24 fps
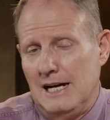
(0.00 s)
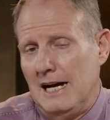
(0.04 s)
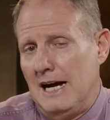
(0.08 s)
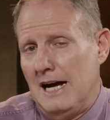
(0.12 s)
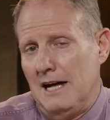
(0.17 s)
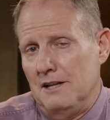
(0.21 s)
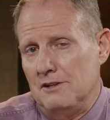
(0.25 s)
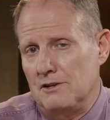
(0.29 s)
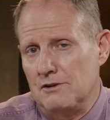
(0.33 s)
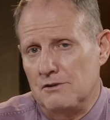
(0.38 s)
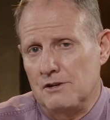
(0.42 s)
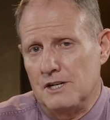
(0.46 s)

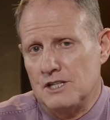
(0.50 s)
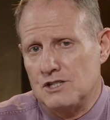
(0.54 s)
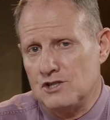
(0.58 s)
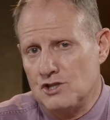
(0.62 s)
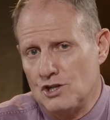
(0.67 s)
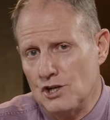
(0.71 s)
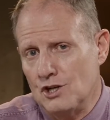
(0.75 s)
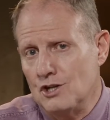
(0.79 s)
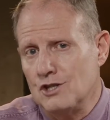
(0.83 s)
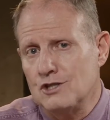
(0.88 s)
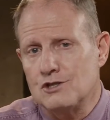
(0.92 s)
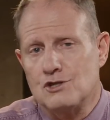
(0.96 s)
either at
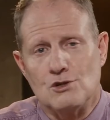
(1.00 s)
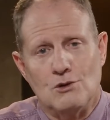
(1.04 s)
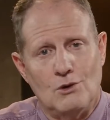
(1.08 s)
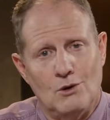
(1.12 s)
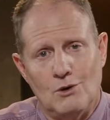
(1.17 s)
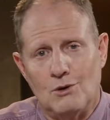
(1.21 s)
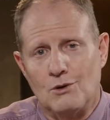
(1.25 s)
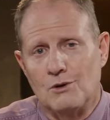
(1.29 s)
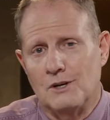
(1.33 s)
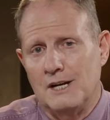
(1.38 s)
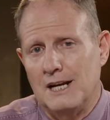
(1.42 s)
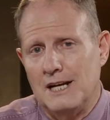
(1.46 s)
church
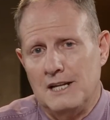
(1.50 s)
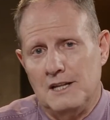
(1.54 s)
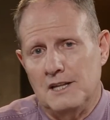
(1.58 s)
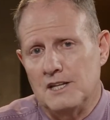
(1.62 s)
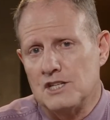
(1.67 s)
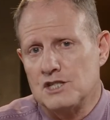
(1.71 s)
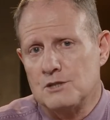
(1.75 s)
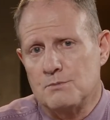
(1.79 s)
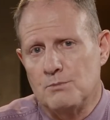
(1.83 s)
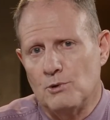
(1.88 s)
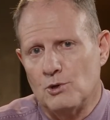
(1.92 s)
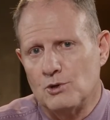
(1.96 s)
or in
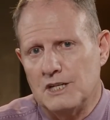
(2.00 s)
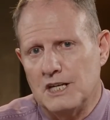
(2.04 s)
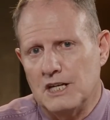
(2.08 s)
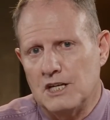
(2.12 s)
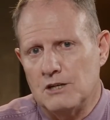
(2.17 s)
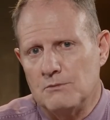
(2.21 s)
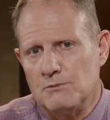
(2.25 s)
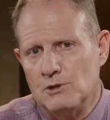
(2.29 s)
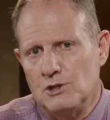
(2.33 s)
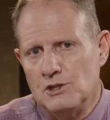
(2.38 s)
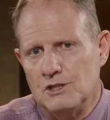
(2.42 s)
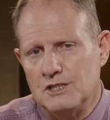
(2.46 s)
the sporting
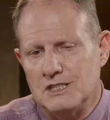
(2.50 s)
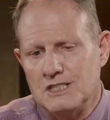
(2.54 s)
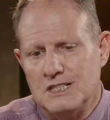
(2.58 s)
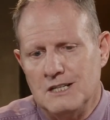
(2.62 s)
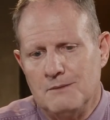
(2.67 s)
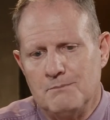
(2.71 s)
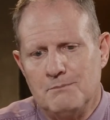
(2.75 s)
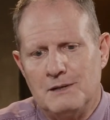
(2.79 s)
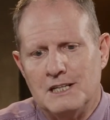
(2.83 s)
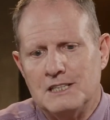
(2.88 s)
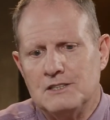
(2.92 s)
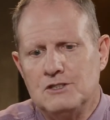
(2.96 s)
community.
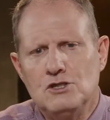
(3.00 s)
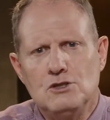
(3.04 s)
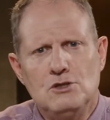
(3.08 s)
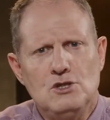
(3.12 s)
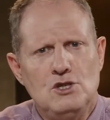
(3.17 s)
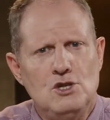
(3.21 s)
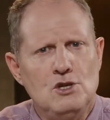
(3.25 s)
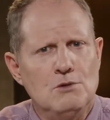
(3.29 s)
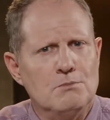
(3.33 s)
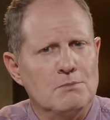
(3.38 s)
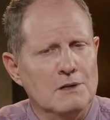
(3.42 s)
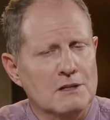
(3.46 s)
But
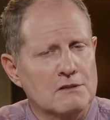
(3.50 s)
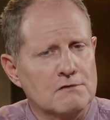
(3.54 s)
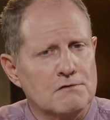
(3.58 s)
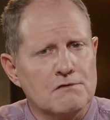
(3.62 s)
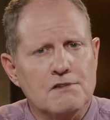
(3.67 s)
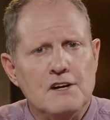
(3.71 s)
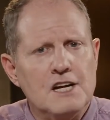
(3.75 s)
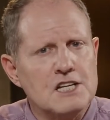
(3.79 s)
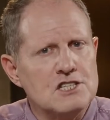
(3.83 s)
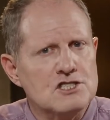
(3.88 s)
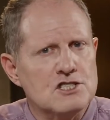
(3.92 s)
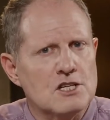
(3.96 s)
you build
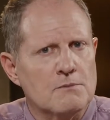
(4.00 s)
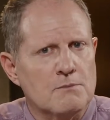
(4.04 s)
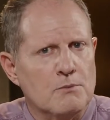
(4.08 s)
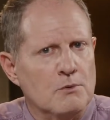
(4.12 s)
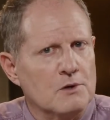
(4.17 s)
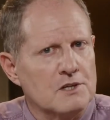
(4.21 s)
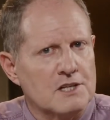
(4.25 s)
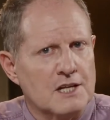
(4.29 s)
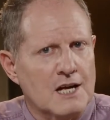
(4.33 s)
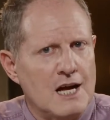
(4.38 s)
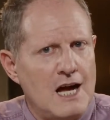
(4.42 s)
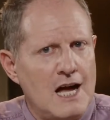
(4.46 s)
friendship
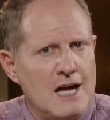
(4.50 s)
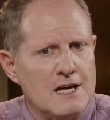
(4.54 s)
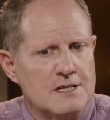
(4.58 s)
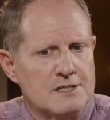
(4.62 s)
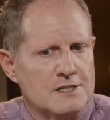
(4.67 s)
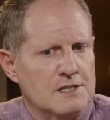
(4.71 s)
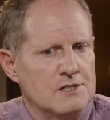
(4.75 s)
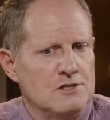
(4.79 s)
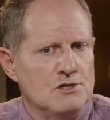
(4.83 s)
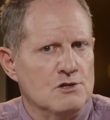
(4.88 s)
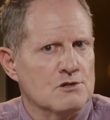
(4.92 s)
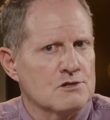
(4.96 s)
with guys,
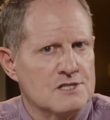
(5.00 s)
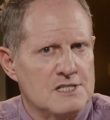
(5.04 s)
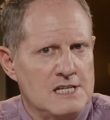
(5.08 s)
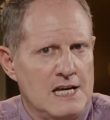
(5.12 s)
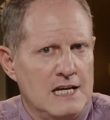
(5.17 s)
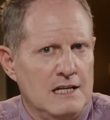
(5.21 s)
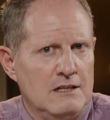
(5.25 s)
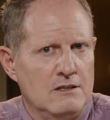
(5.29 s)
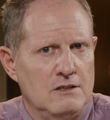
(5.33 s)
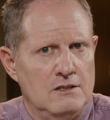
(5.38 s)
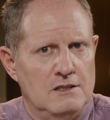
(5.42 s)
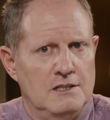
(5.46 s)
and you're
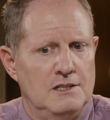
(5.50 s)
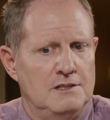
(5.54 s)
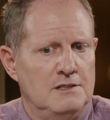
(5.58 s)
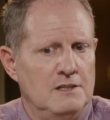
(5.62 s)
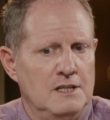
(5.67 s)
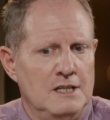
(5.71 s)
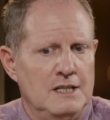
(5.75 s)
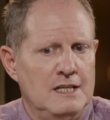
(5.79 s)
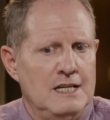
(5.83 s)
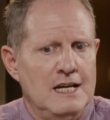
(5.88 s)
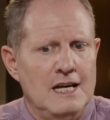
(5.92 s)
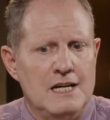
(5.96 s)
single, and
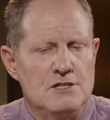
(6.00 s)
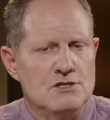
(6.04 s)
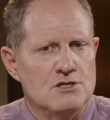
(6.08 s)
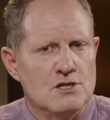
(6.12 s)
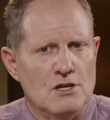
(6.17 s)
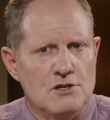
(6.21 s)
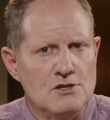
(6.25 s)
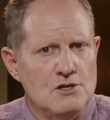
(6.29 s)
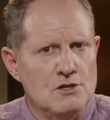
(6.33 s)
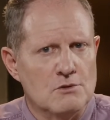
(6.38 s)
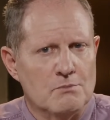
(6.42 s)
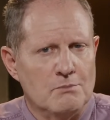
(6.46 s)

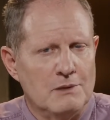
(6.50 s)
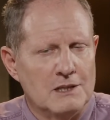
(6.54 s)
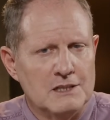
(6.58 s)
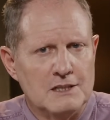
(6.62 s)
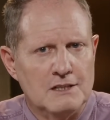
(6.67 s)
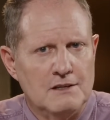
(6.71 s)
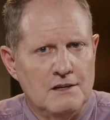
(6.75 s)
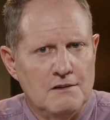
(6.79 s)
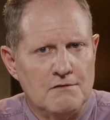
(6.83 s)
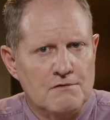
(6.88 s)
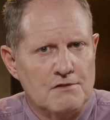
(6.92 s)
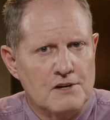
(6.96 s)
so you're
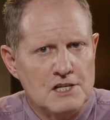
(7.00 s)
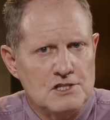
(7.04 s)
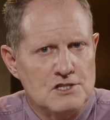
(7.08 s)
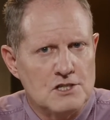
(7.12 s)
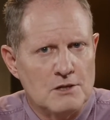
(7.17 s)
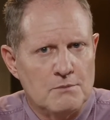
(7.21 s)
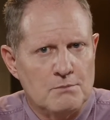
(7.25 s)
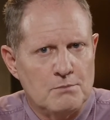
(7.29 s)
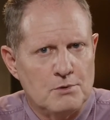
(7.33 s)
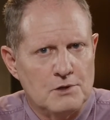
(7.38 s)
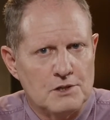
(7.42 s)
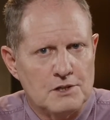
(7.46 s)
building a
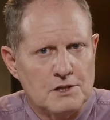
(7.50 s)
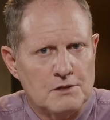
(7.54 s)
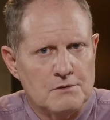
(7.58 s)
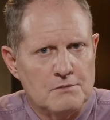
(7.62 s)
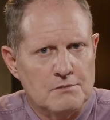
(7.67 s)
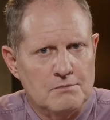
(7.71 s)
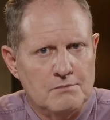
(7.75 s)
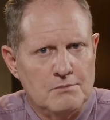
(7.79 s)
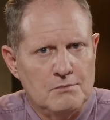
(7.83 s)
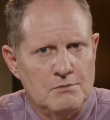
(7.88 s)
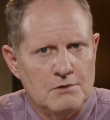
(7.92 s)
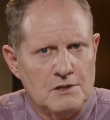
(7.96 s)
friendship
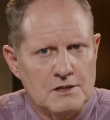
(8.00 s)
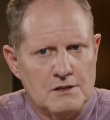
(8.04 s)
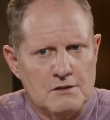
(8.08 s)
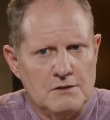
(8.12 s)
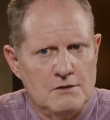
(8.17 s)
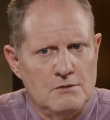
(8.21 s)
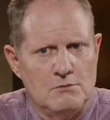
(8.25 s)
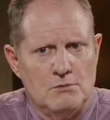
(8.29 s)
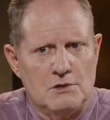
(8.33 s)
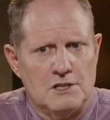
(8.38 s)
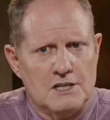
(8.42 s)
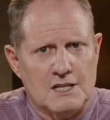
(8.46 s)

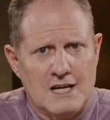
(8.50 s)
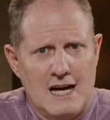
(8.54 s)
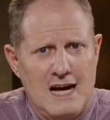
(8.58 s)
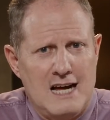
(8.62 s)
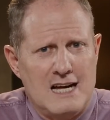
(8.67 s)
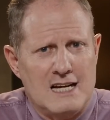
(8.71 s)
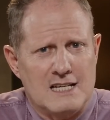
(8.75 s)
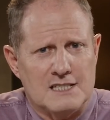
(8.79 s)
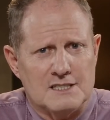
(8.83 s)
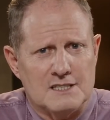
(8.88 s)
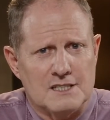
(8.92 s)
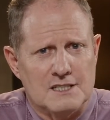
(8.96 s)
with
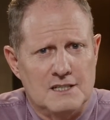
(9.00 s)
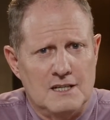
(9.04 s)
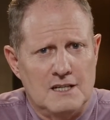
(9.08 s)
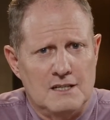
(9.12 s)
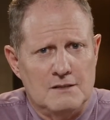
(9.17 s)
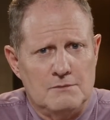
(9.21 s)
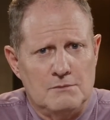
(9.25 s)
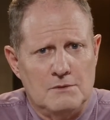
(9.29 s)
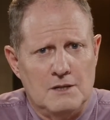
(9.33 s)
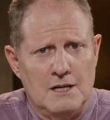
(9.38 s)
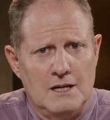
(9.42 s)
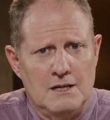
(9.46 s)
guys,
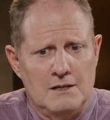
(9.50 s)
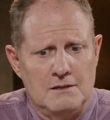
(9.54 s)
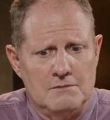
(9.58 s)
and